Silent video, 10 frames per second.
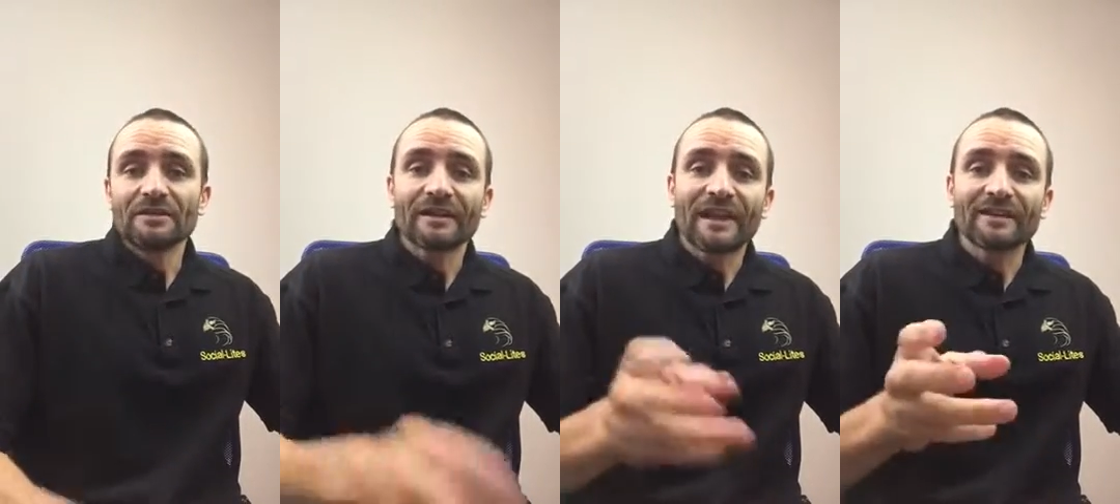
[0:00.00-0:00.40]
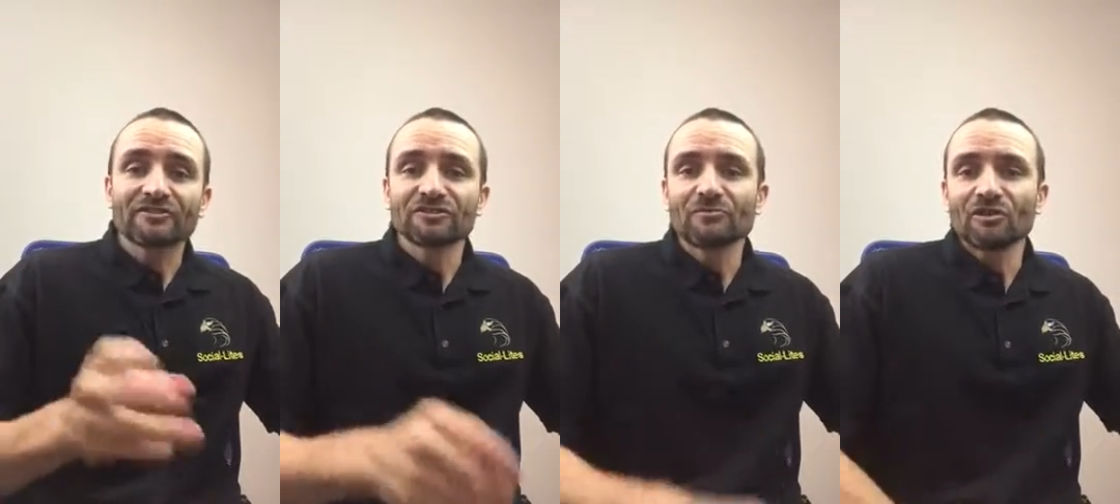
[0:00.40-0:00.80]
You can
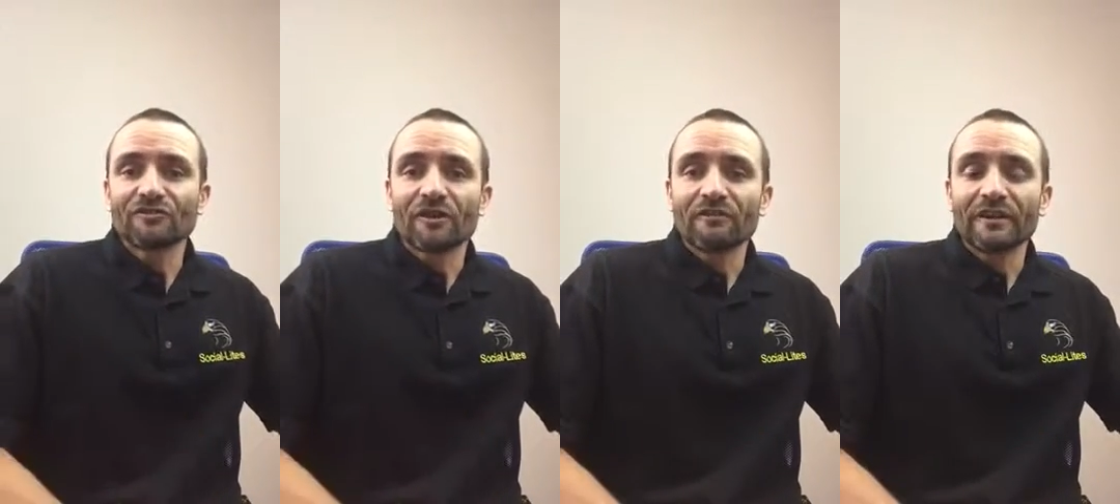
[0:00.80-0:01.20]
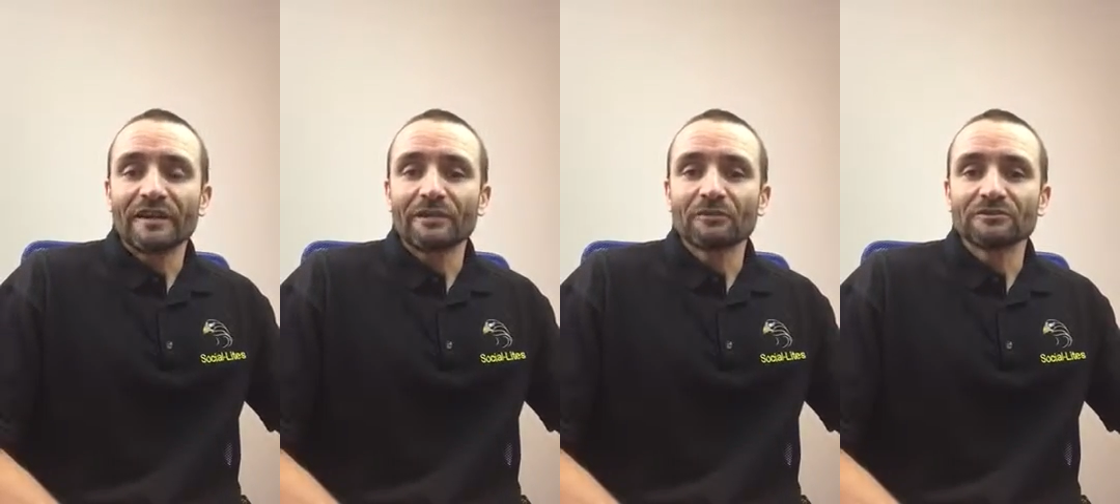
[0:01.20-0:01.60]
customize your own
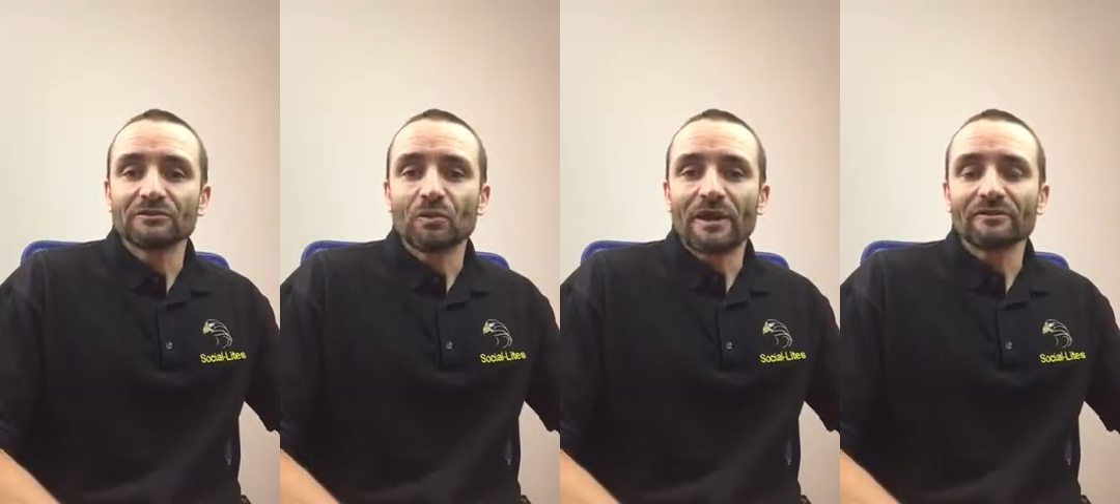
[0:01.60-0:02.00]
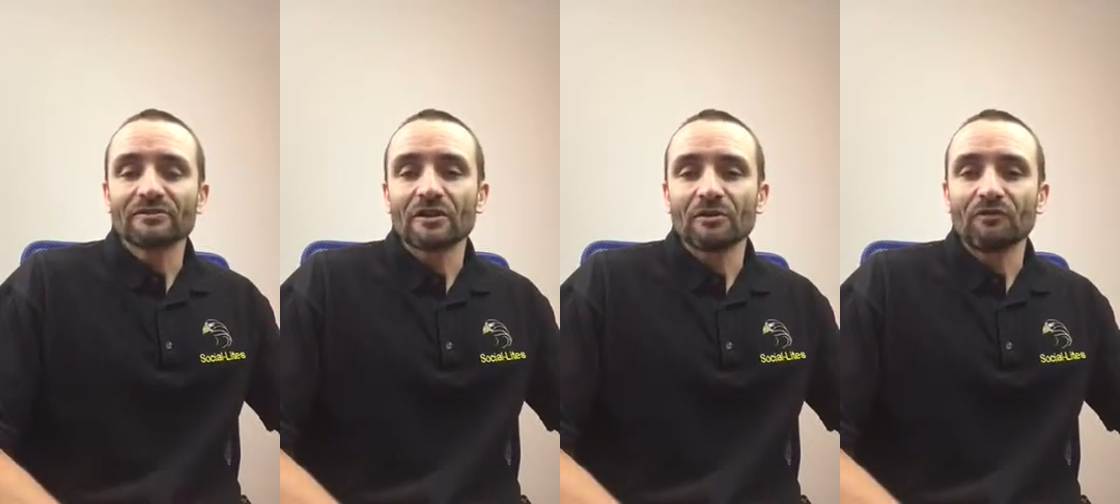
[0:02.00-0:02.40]
e-liquids as well,
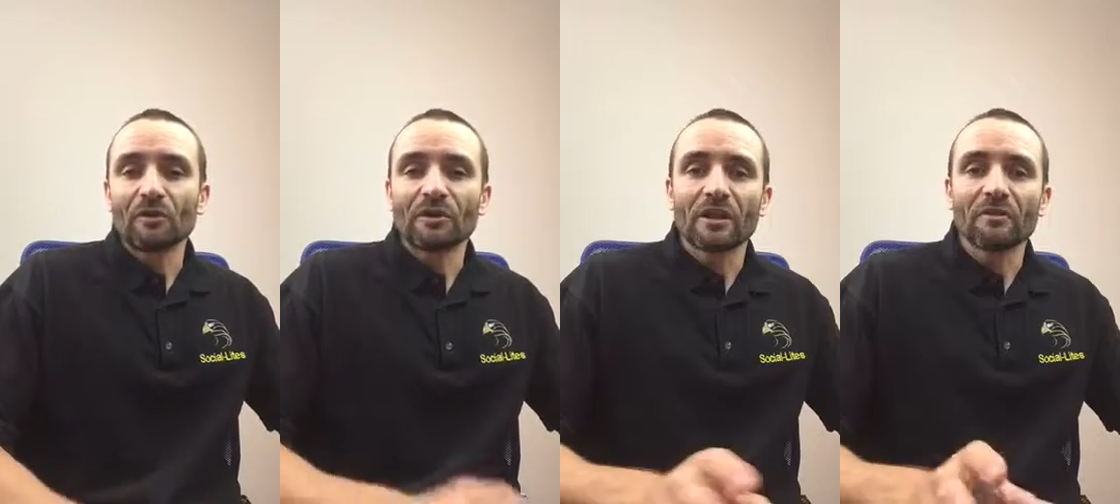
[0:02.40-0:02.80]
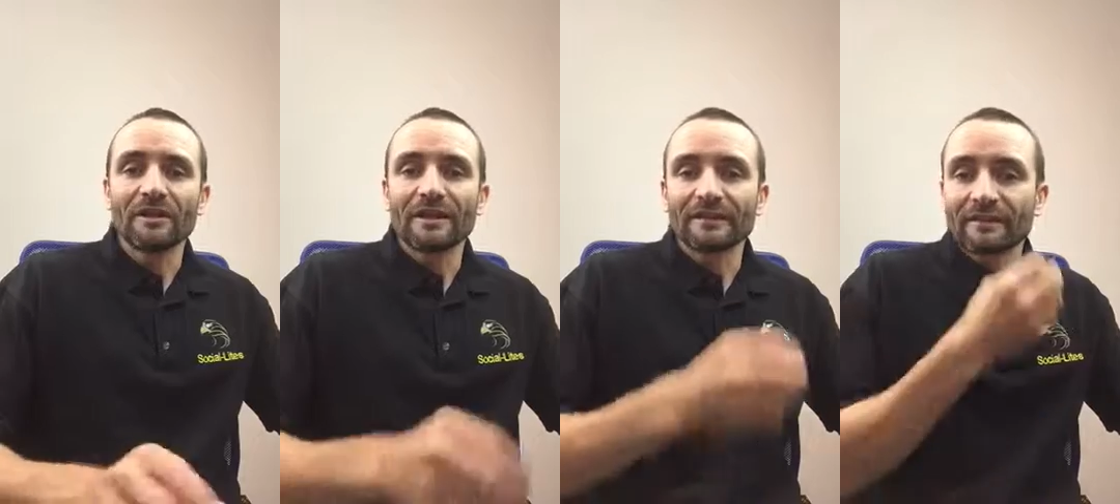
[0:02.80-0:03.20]
so if you want lower
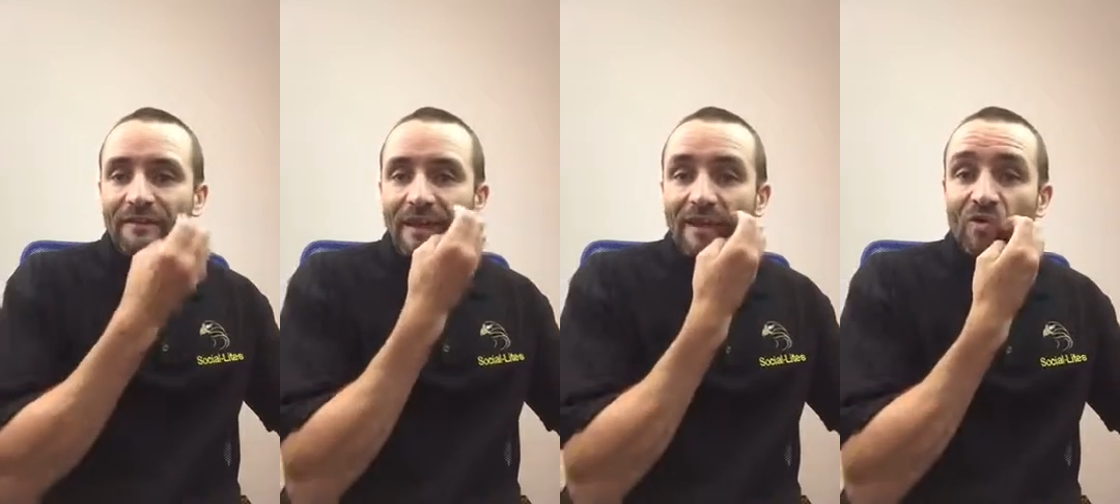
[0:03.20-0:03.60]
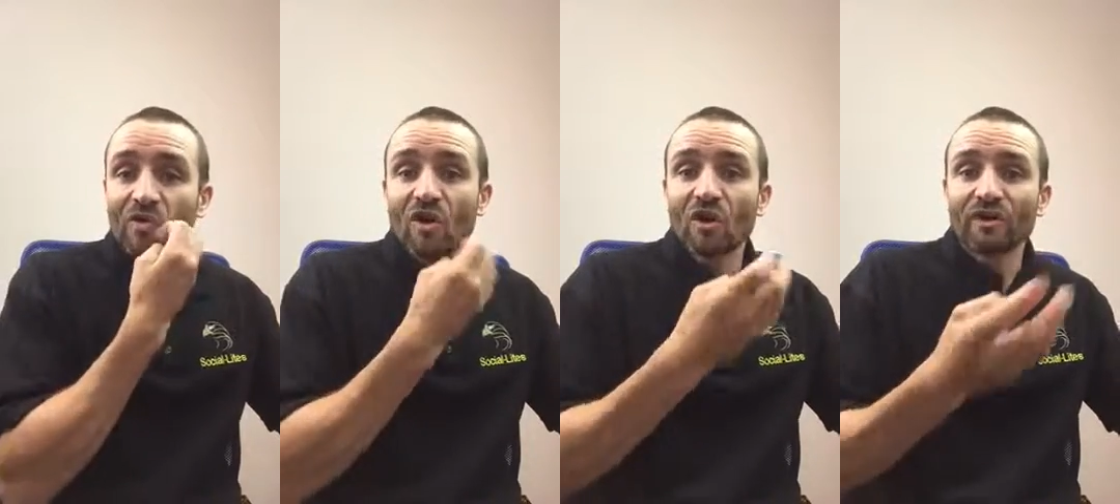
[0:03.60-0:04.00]
nick than that
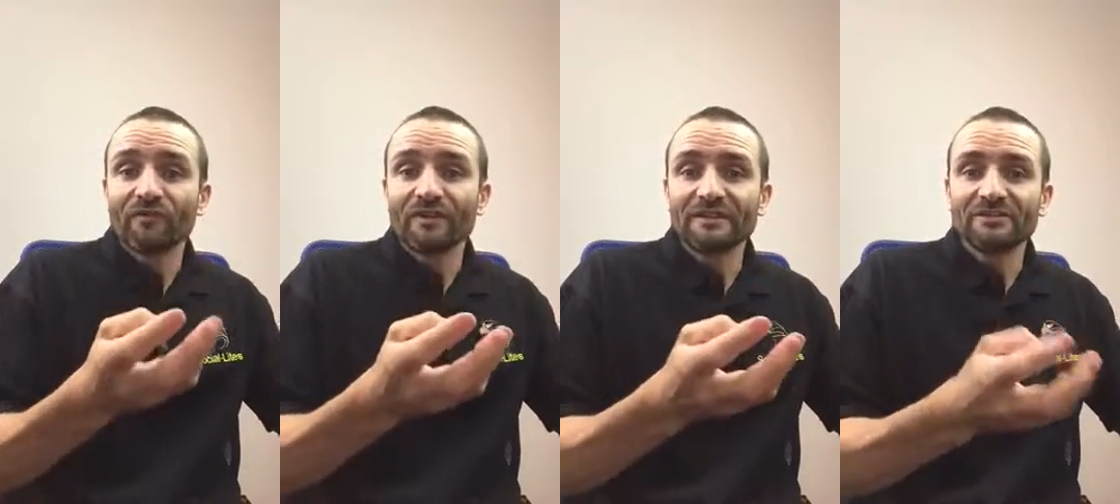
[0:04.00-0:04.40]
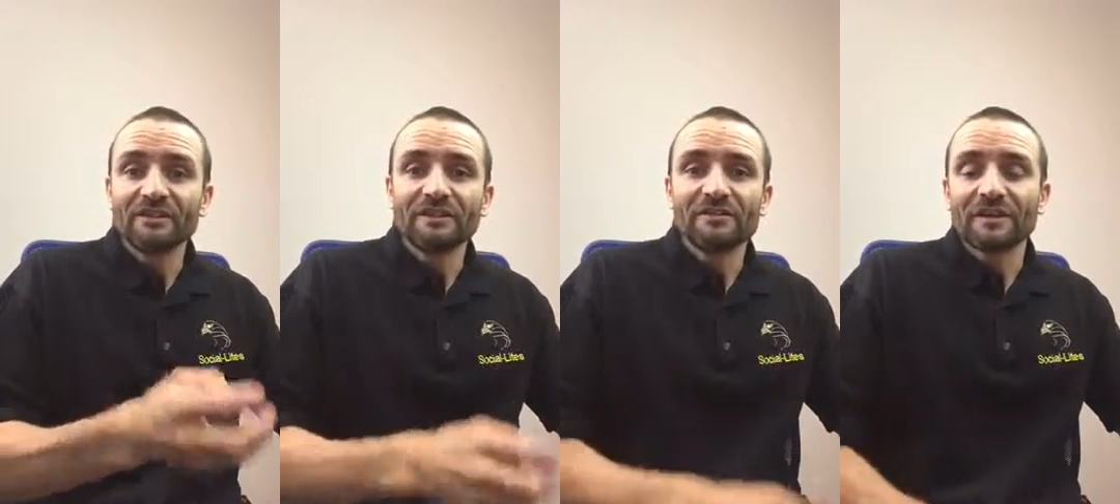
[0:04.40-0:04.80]
or higher
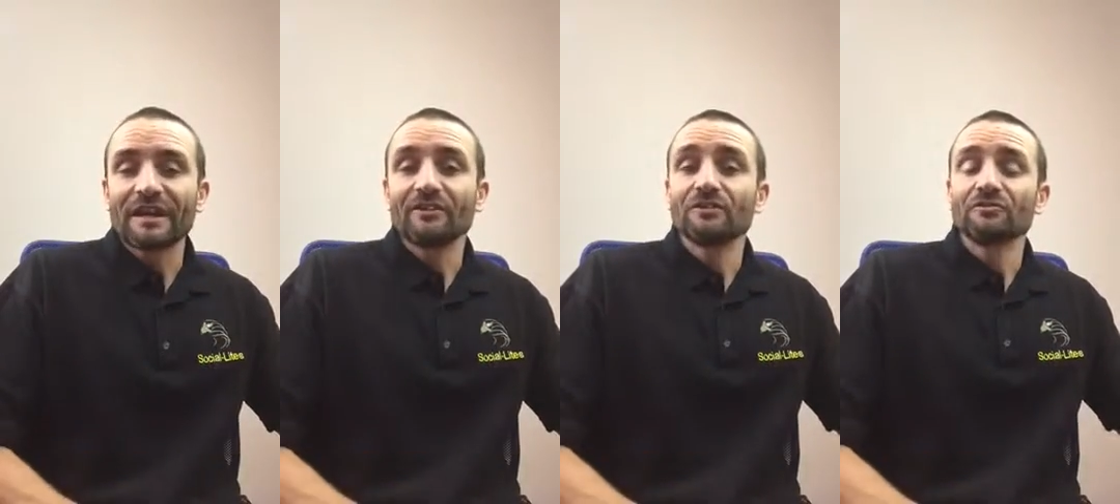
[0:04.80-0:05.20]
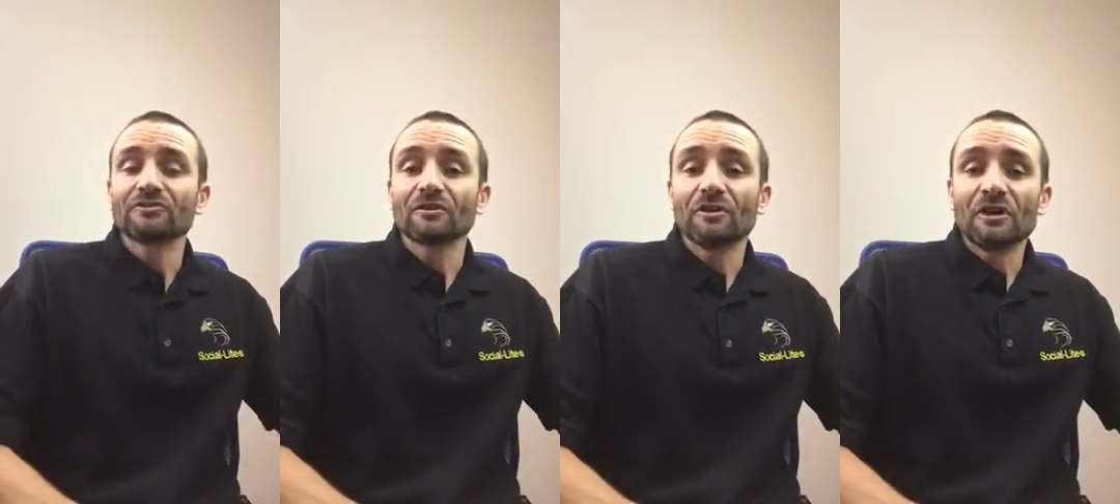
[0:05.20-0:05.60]
VG, you can do
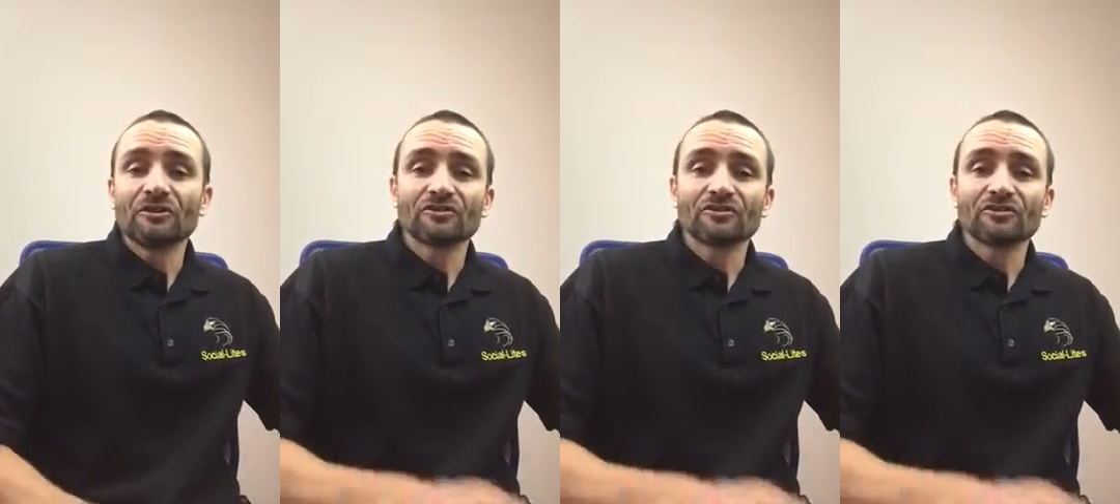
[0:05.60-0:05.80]
so.